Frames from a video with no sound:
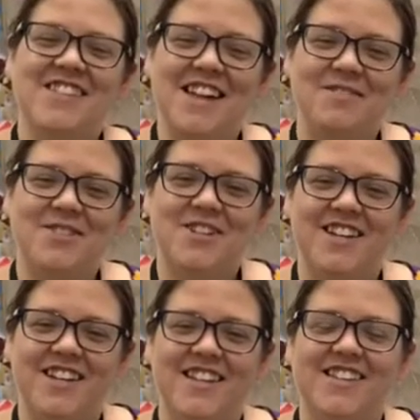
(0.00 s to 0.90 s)

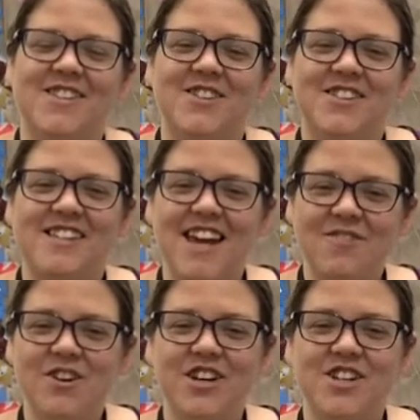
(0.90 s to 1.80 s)
Reception. So today we're
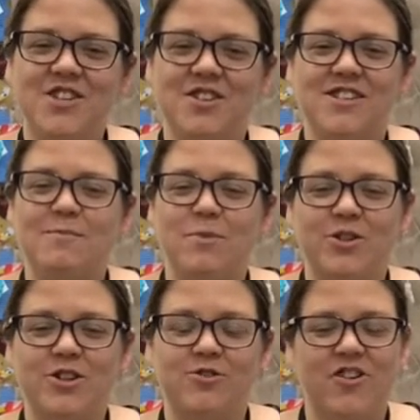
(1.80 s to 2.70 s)
going to do some
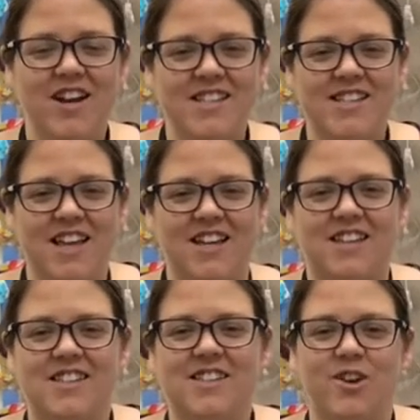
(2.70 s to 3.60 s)
model writing.
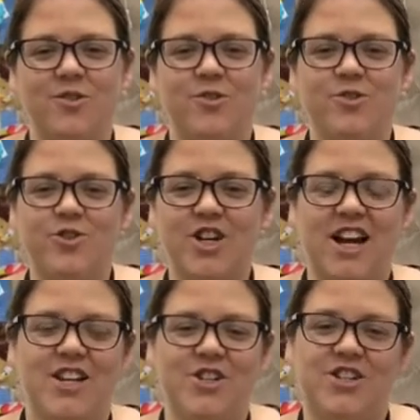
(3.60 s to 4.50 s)
So your
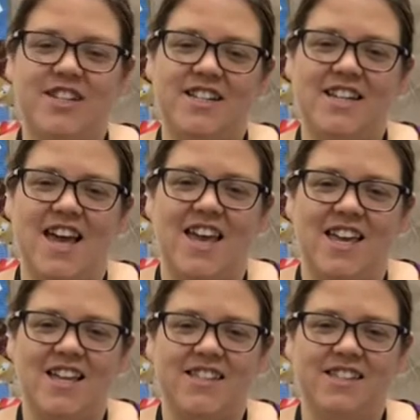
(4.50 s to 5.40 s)
challenge today
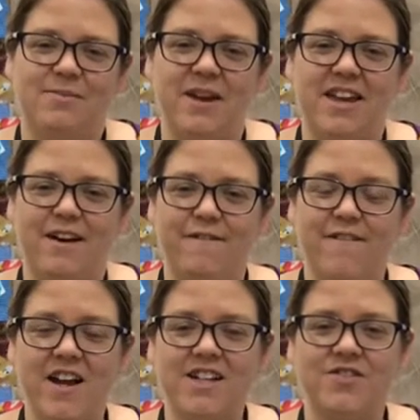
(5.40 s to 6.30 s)
is to make a
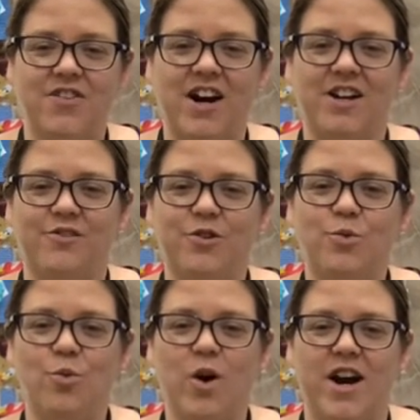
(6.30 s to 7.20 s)
fact file for
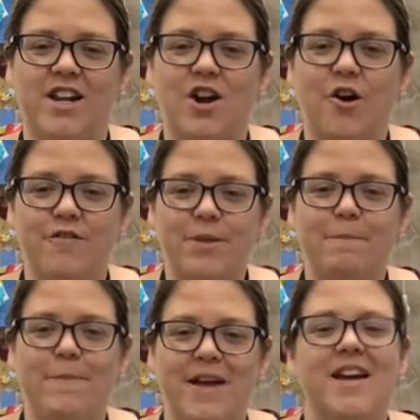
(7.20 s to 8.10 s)
one of the
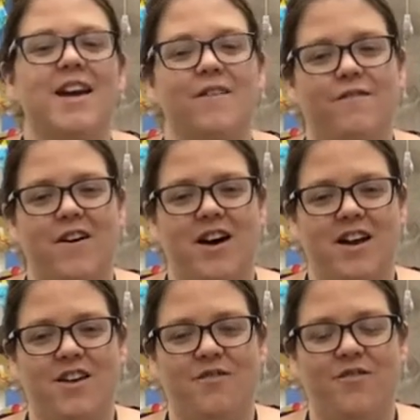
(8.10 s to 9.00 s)
big
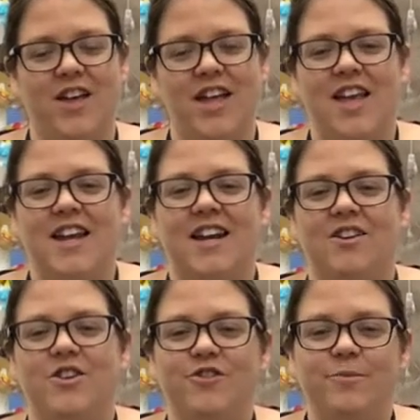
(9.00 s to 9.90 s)
five. Now
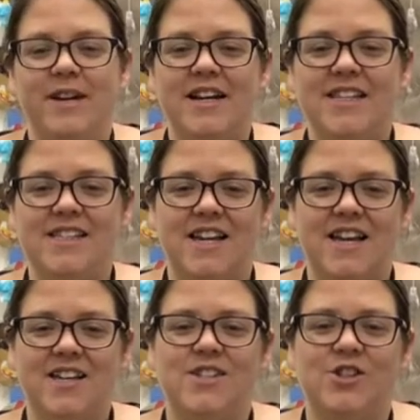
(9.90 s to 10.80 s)
you've been
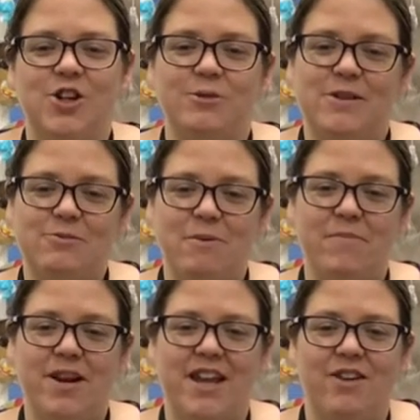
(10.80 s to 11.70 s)
listening to Miss
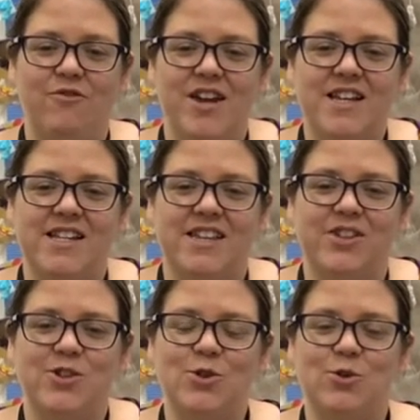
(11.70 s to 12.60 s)
Wimpney reading the
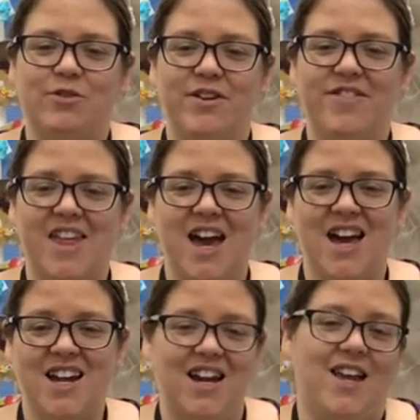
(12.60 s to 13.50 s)
story of the
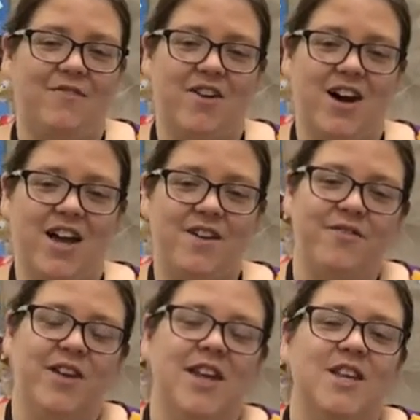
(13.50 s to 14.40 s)
Ugly Five.
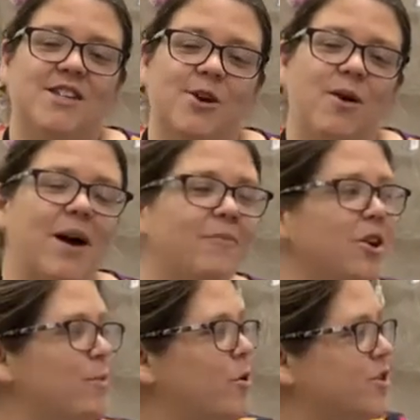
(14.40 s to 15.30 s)
So I'm going to
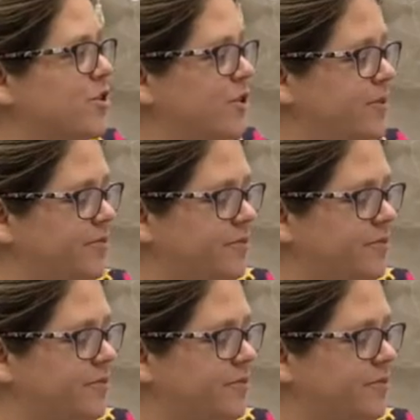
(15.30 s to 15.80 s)
model